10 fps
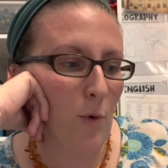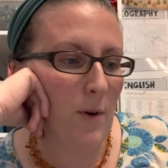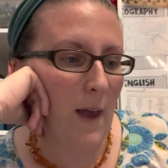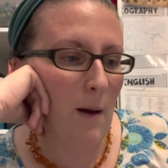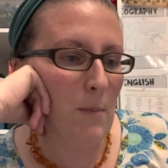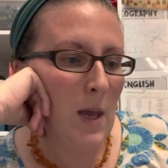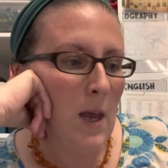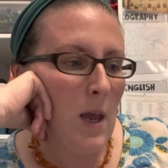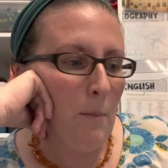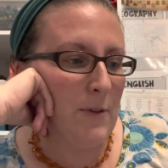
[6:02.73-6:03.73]
them.
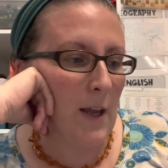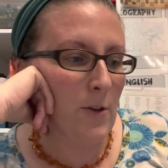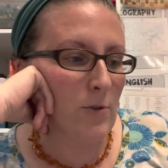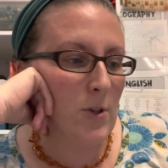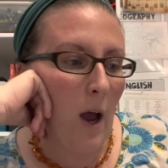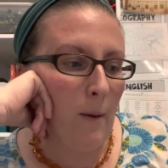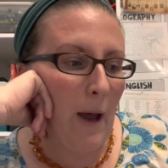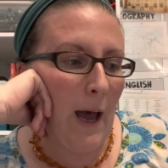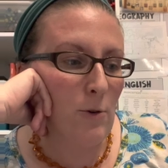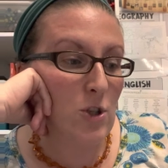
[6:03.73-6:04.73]
But then you'll talk
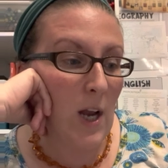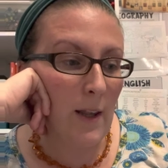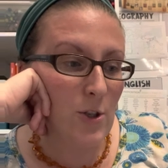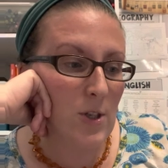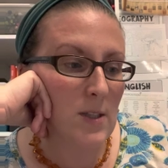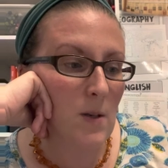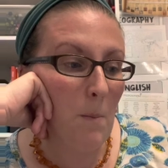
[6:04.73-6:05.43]
about how geologists,